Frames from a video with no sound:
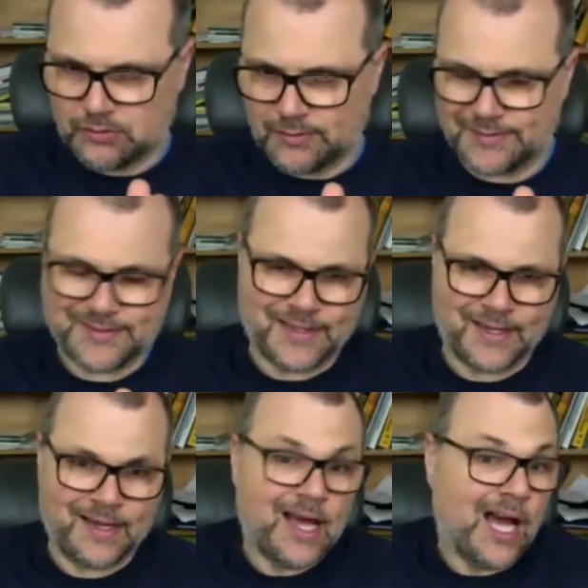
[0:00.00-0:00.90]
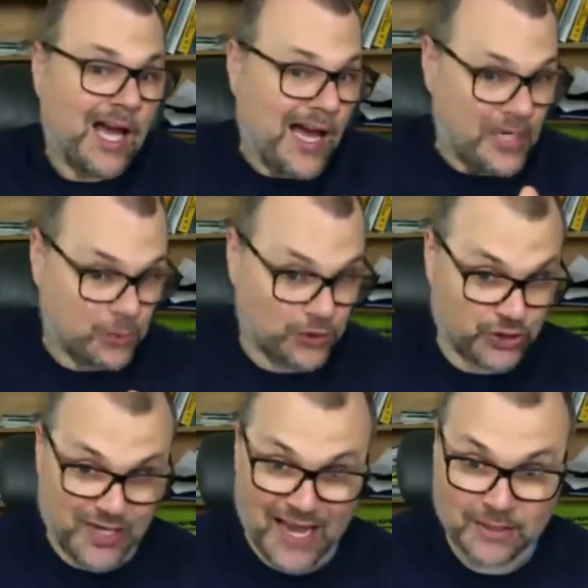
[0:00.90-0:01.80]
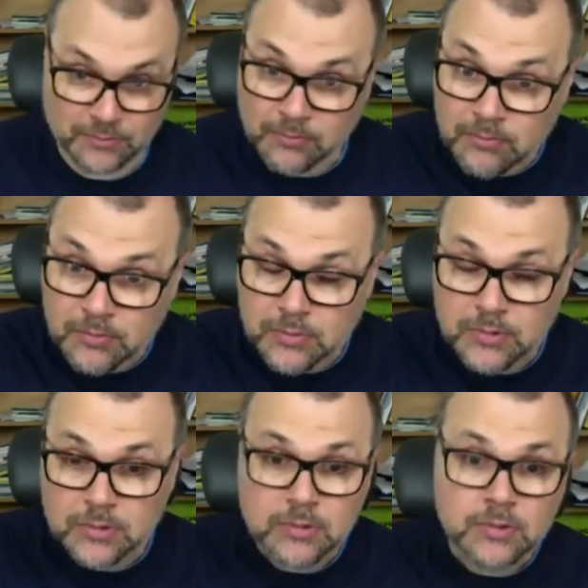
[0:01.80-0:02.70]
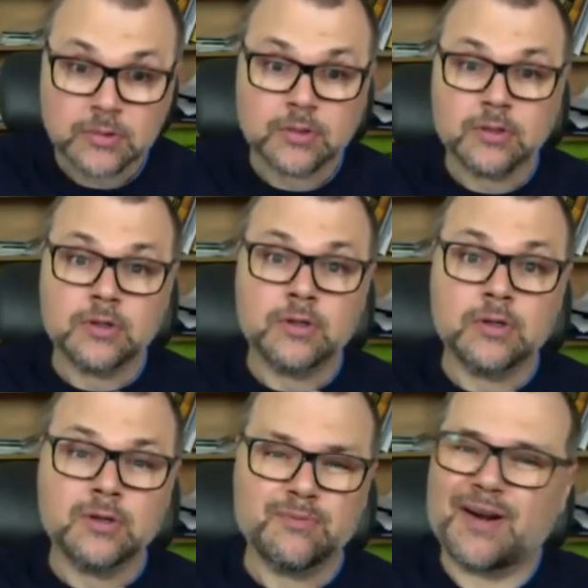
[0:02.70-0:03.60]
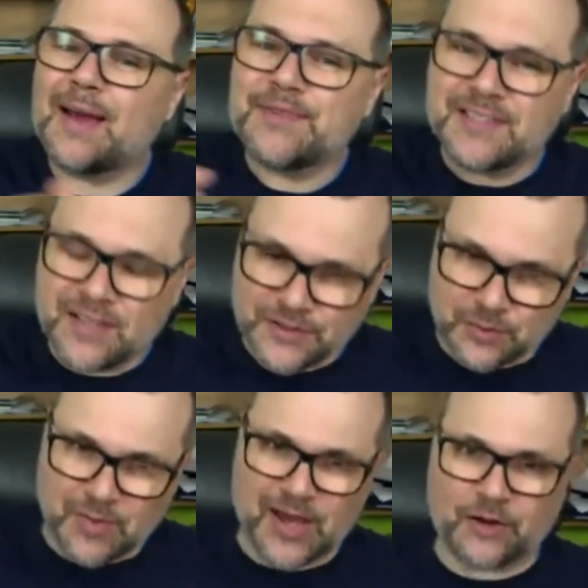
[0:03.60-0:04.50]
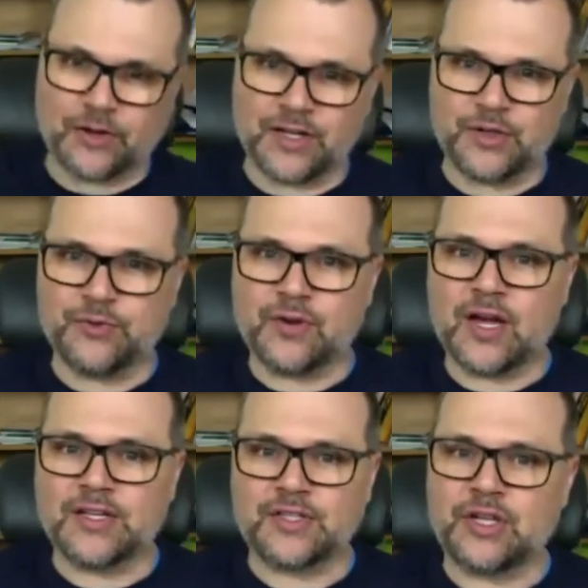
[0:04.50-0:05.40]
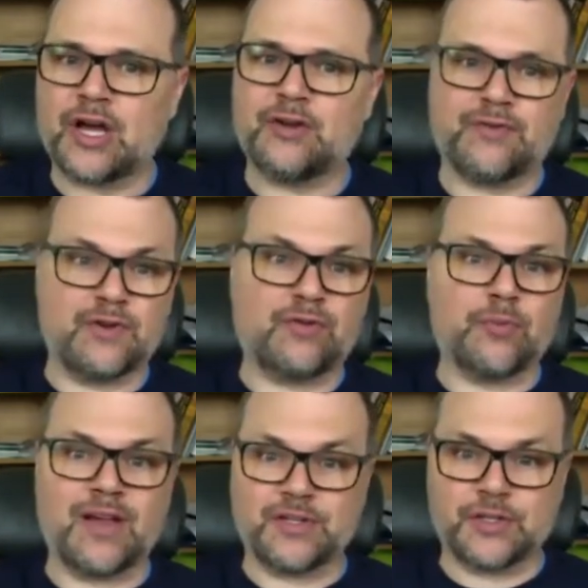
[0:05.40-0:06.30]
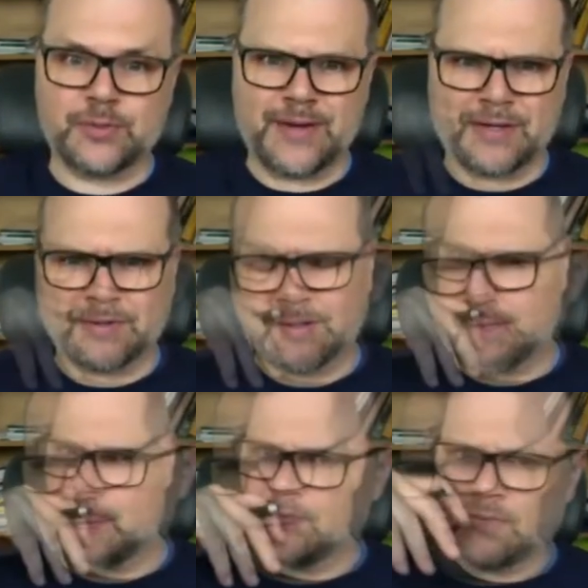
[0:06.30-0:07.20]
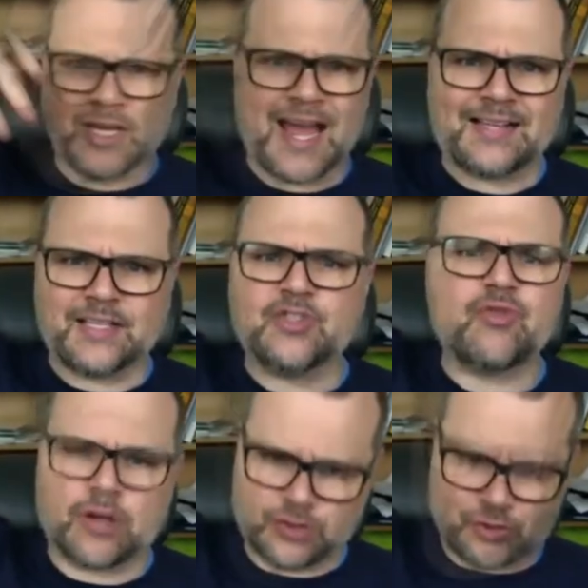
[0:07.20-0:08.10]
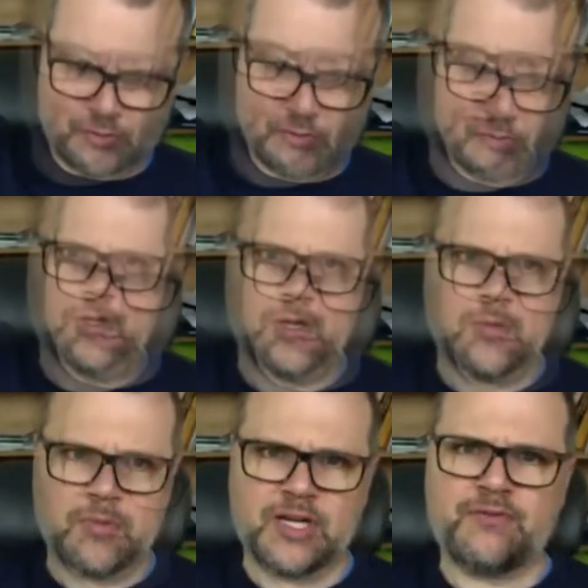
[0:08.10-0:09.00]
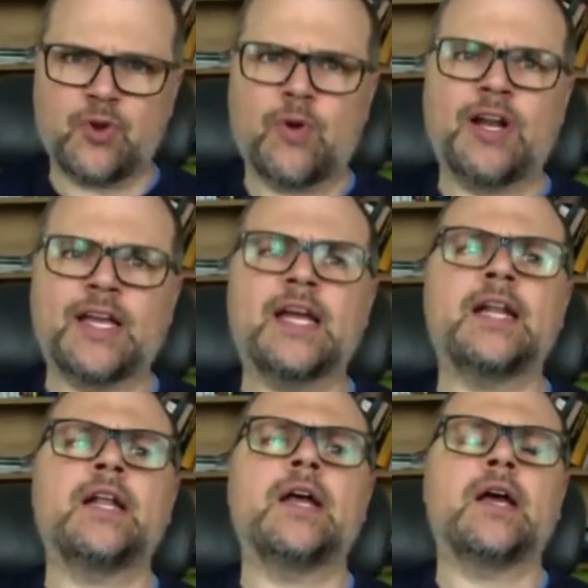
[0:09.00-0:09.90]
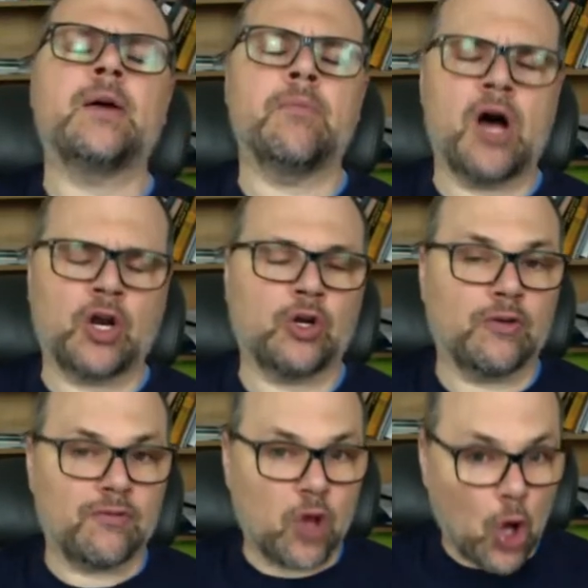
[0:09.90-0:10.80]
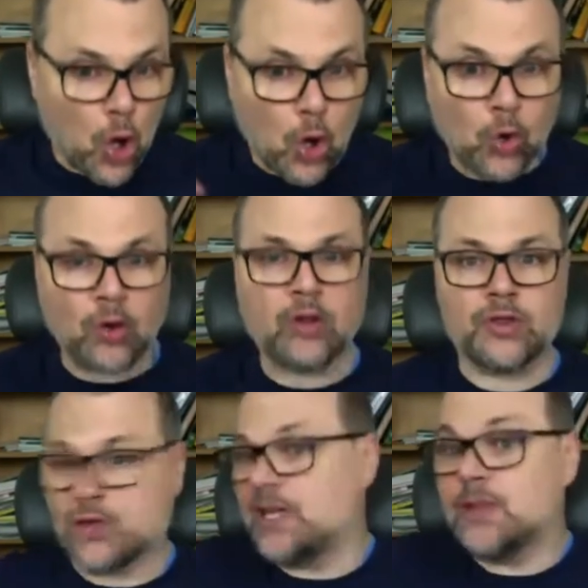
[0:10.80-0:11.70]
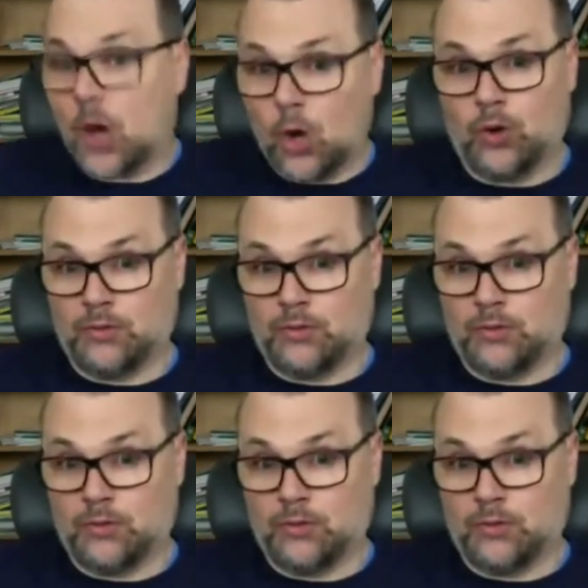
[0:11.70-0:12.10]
say a hydrogen atom, perhaps it doesn't matter that you've lost a lot of information about galactic structure. But if you want to get a model of the whole, you need the whole.